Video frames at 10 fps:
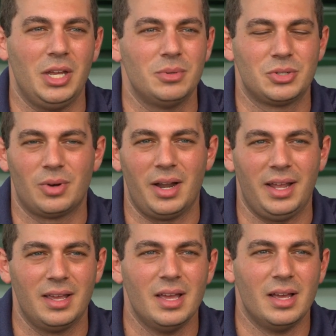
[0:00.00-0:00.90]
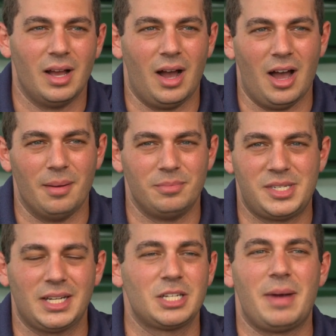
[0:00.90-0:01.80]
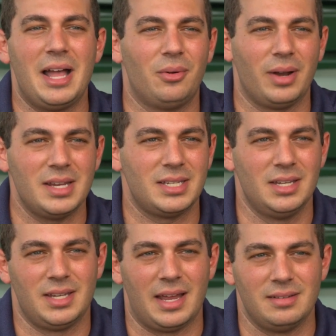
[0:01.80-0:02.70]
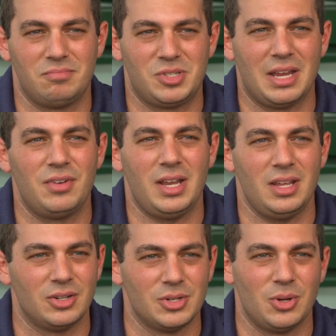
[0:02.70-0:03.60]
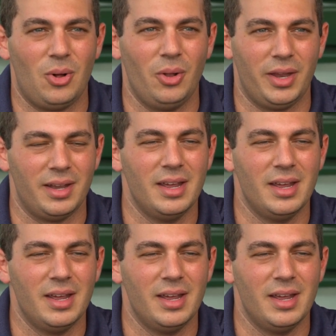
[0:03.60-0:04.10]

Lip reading: He was running 6-mile races at 7, 8 years old,